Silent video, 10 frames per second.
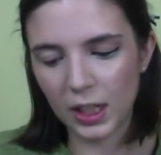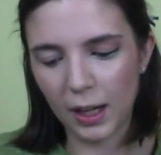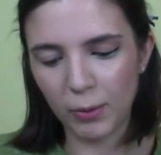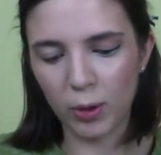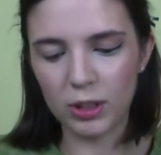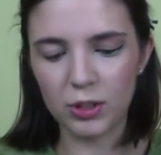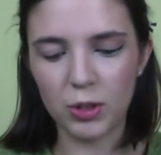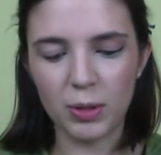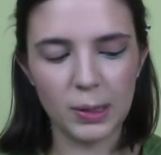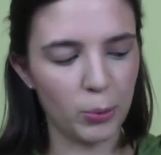I'm going to
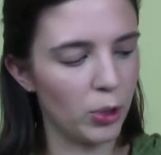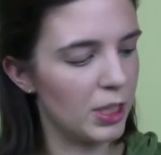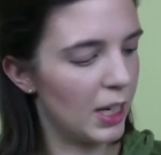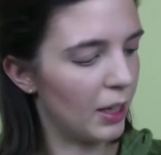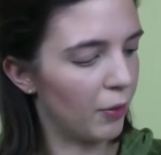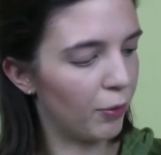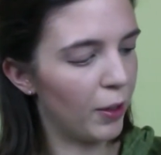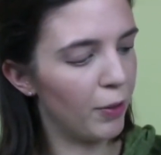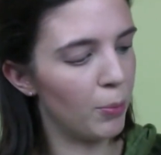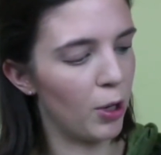do is I'm going to take a
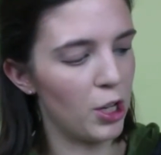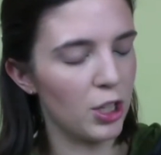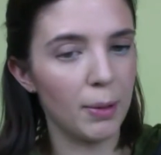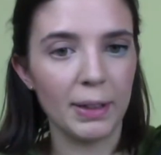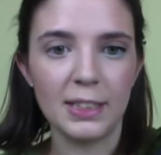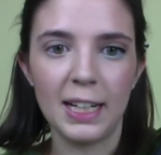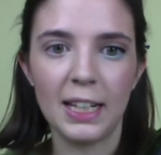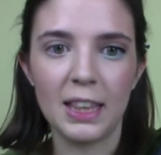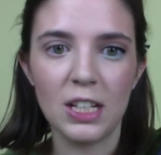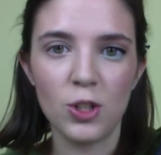fluffy brush and I'm going to
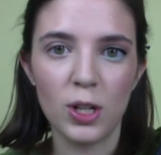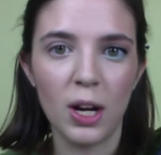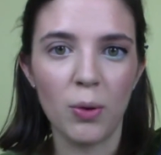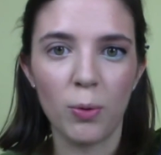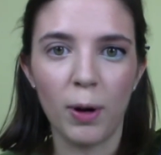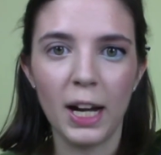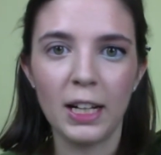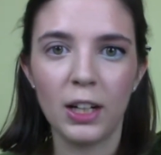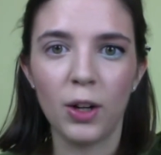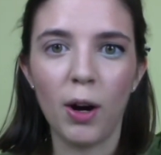take this shade right
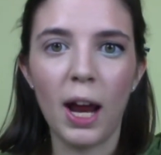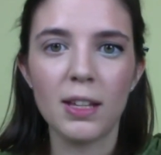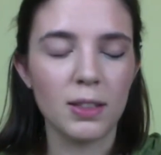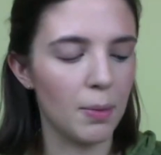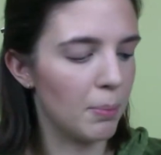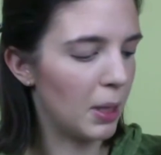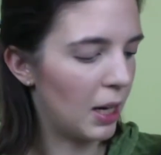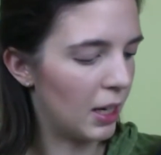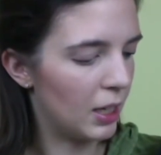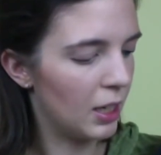here as
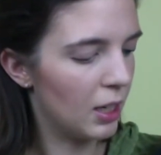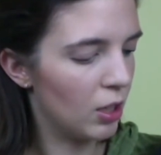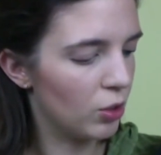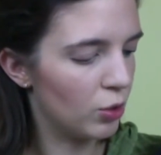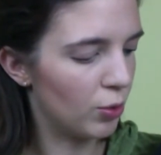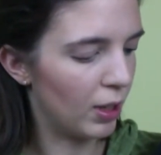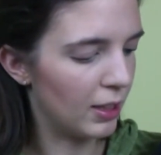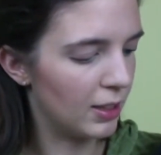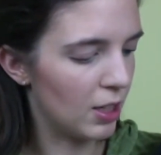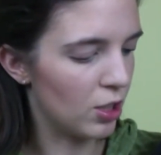my
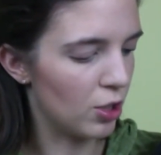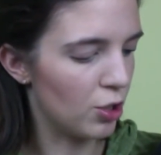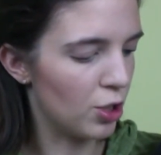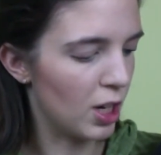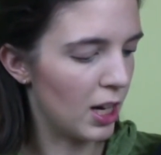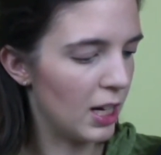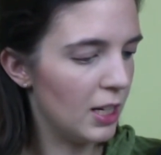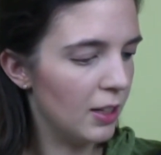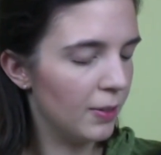transition shade.